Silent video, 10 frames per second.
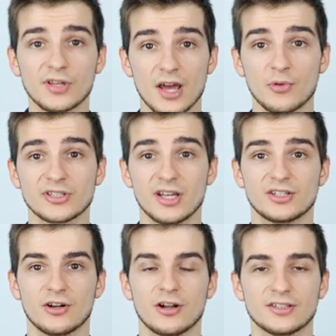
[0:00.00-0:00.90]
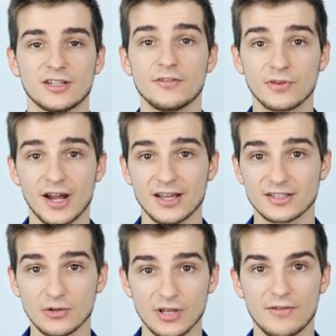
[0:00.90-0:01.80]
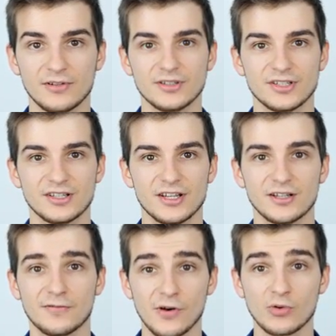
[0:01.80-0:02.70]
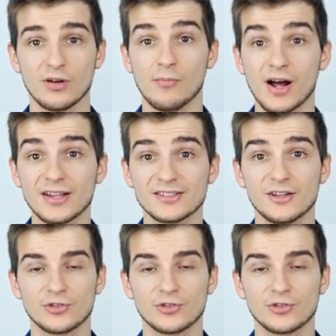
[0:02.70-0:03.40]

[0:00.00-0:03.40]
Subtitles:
both cameras take shots at different ISO levels, and then the phone combines